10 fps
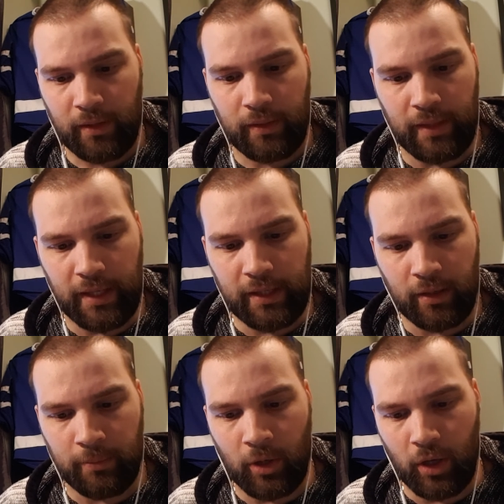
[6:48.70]
They
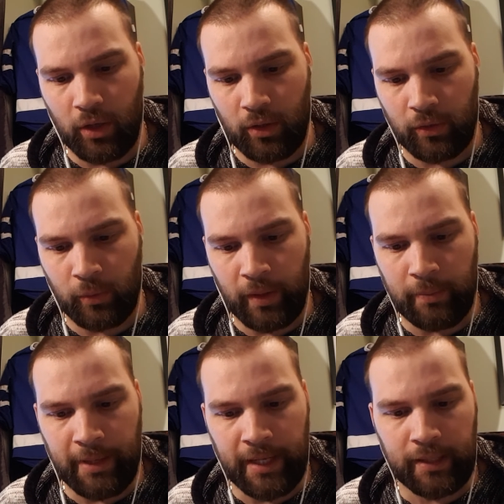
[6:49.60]
come all the way
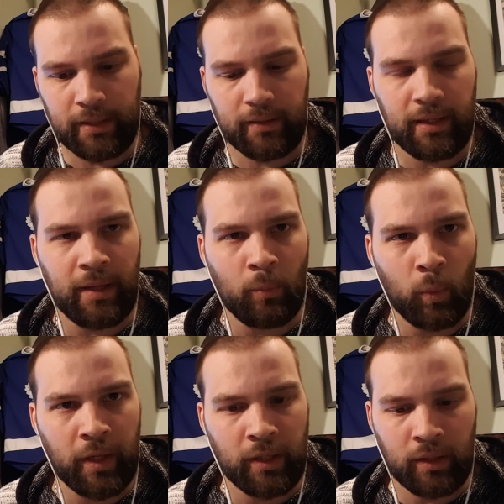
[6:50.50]
back and
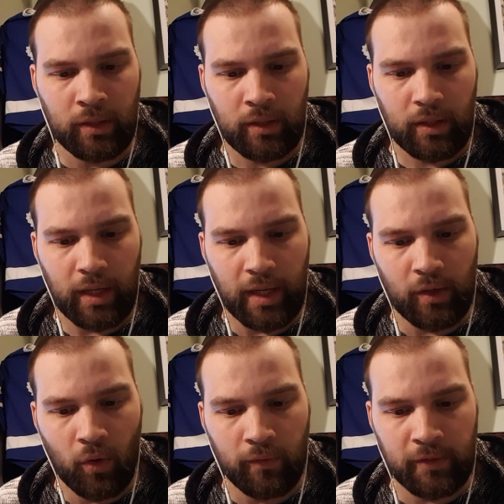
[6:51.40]
win
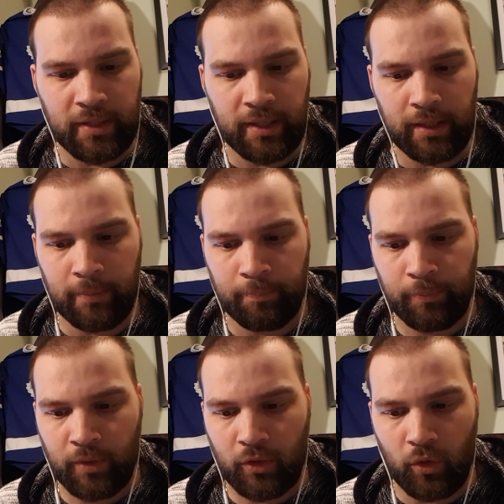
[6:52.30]
in overtime.
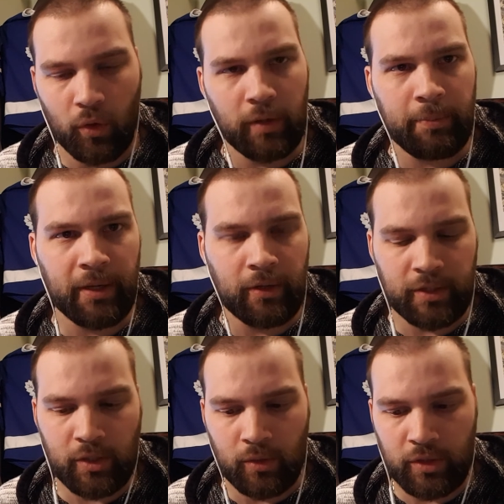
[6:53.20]
Corey Perry
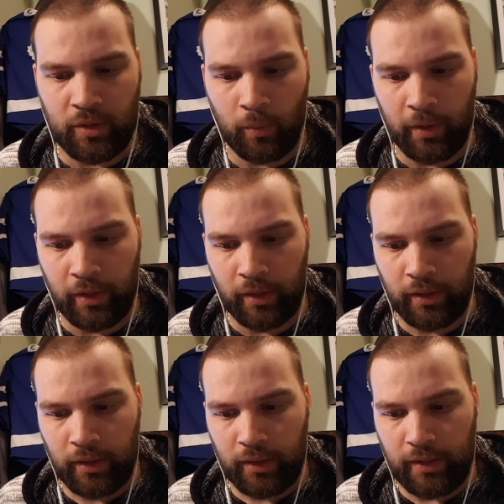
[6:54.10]
scores the winner
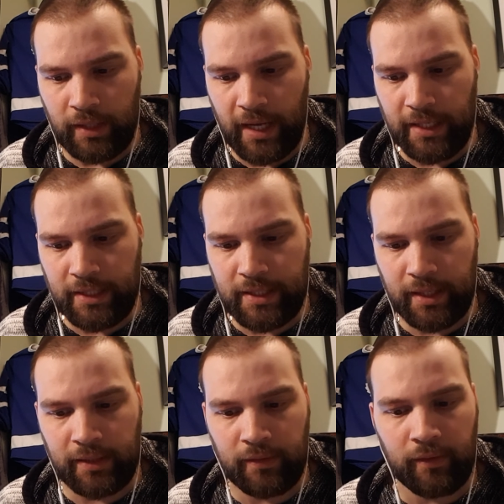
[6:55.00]
90
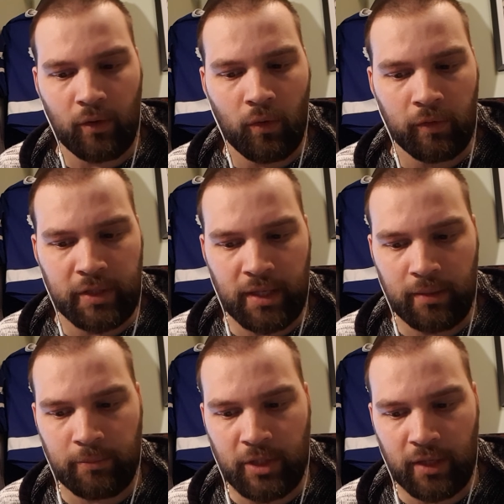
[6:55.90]
seconds in
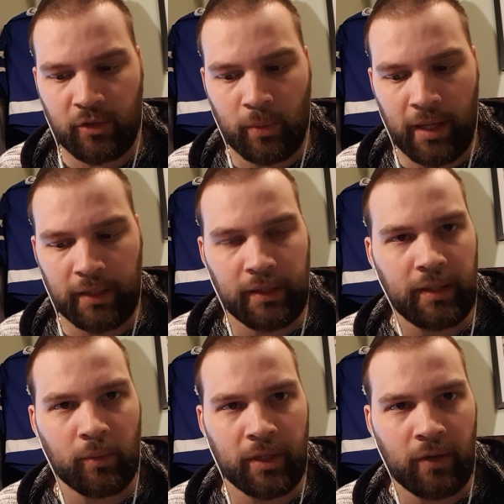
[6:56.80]
overtime. Ducks rally.
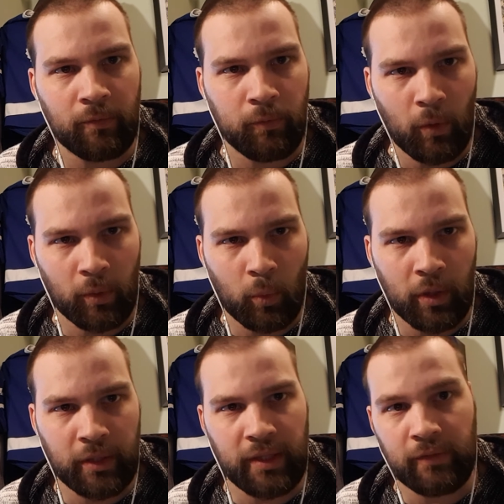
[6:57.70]
They were down
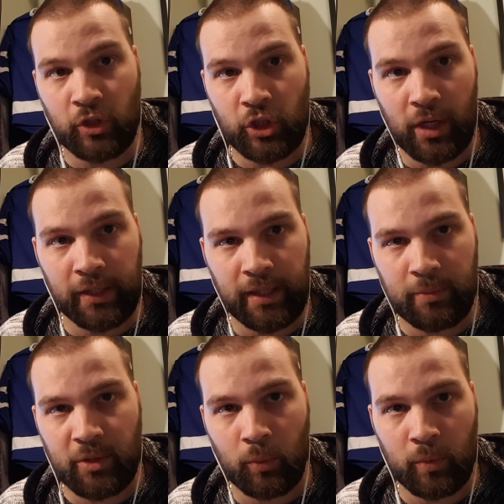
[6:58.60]
4-1. Even John
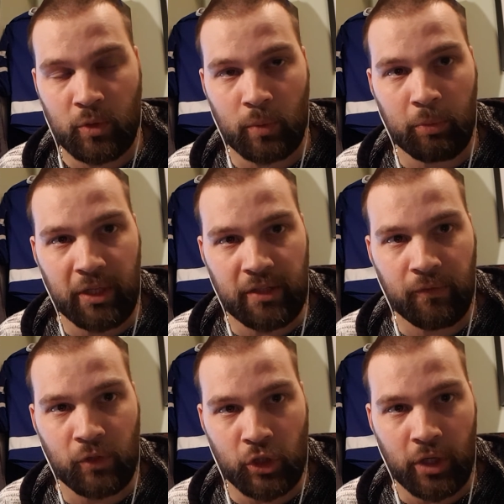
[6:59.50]
Gibson was replaced
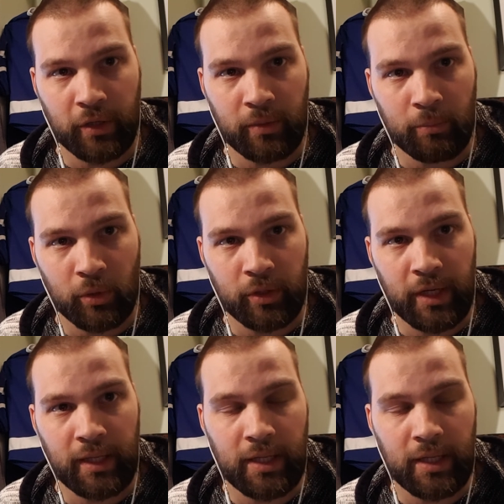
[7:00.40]
for Jonathan Bernier.